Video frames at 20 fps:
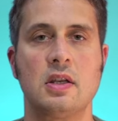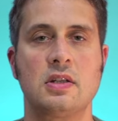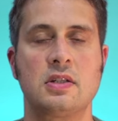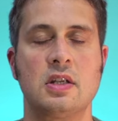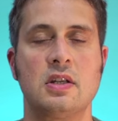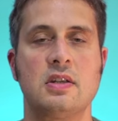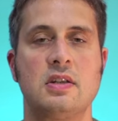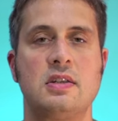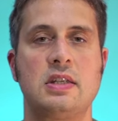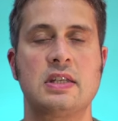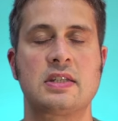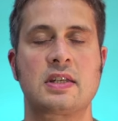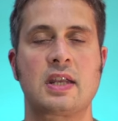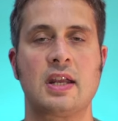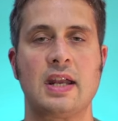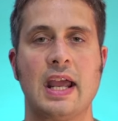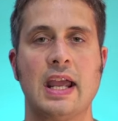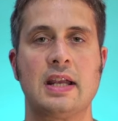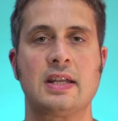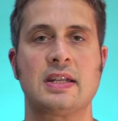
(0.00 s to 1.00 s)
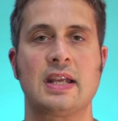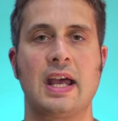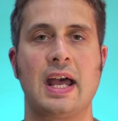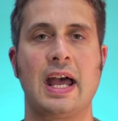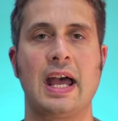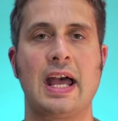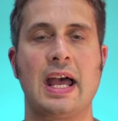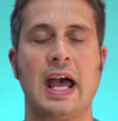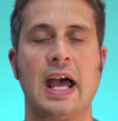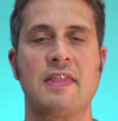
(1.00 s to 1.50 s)
to disconnect
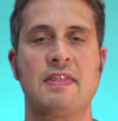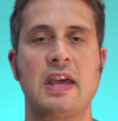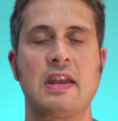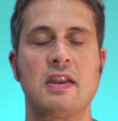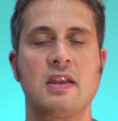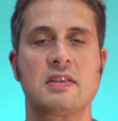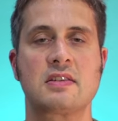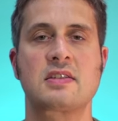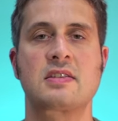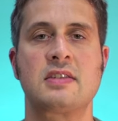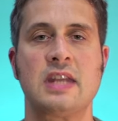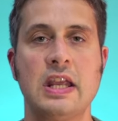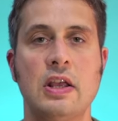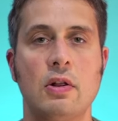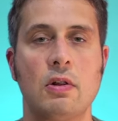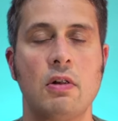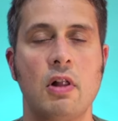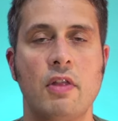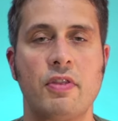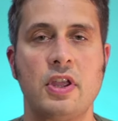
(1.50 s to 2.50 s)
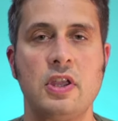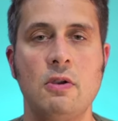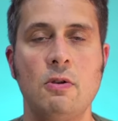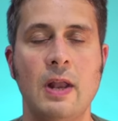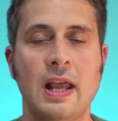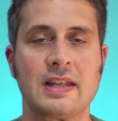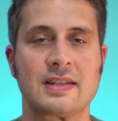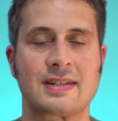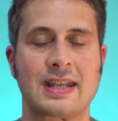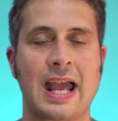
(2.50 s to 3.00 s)
and then steal the
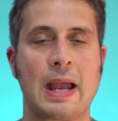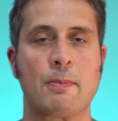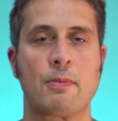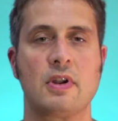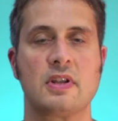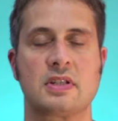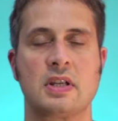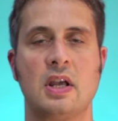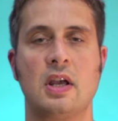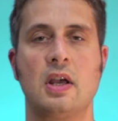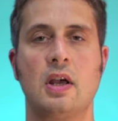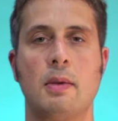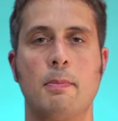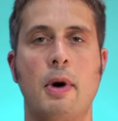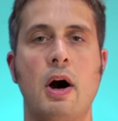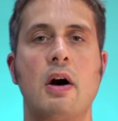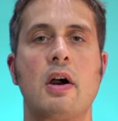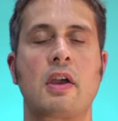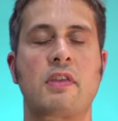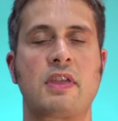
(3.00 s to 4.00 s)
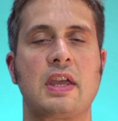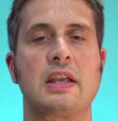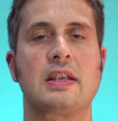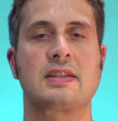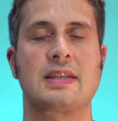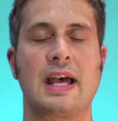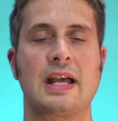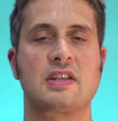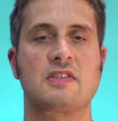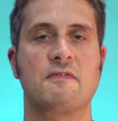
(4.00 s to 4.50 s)
ULEZ cameras. Mark
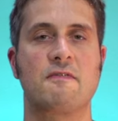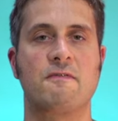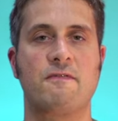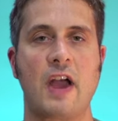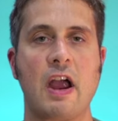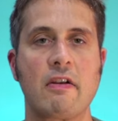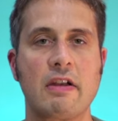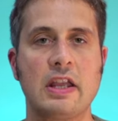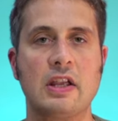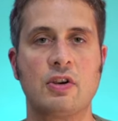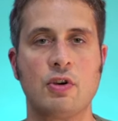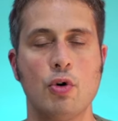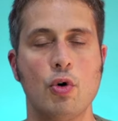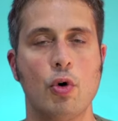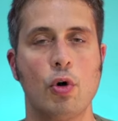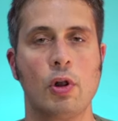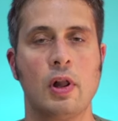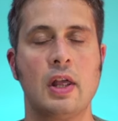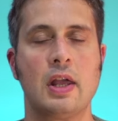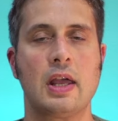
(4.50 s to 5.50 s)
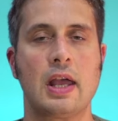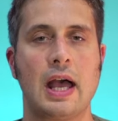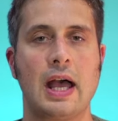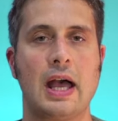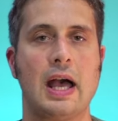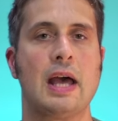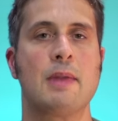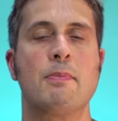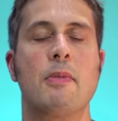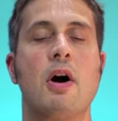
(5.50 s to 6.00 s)
thinks that's very cool,
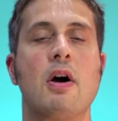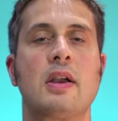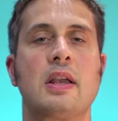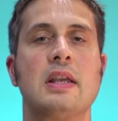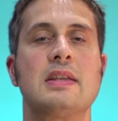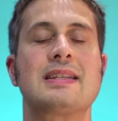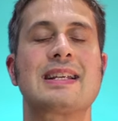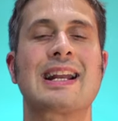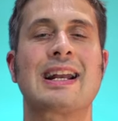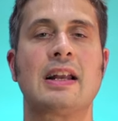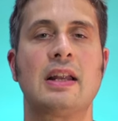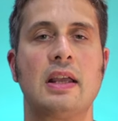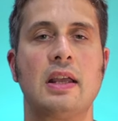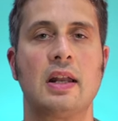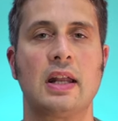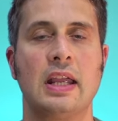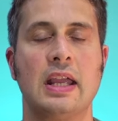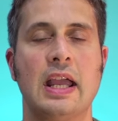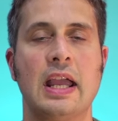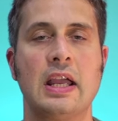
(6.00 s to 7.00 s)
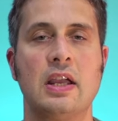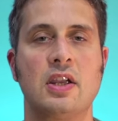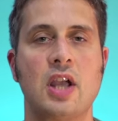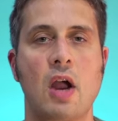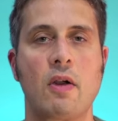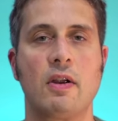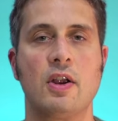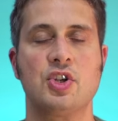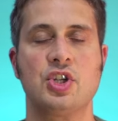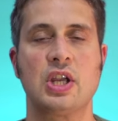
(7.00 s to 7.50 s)
and Mark is clearly
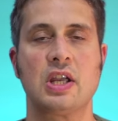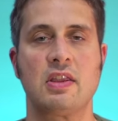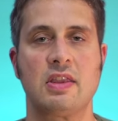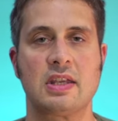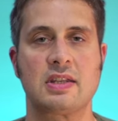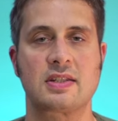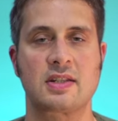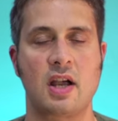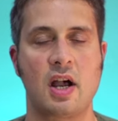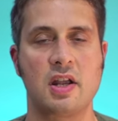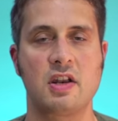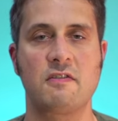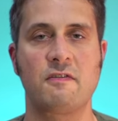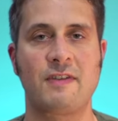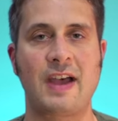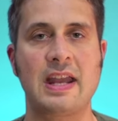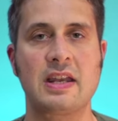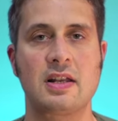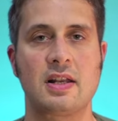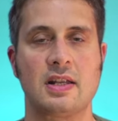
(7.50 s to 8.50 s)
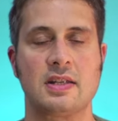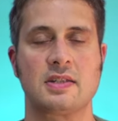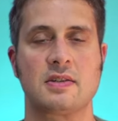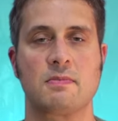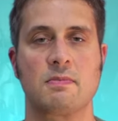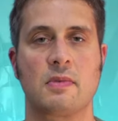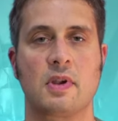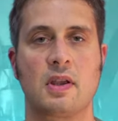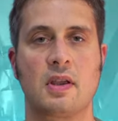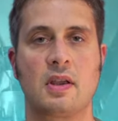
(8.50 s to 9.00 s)
encouraging this kind of
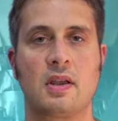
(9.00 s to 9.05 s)
vandalism.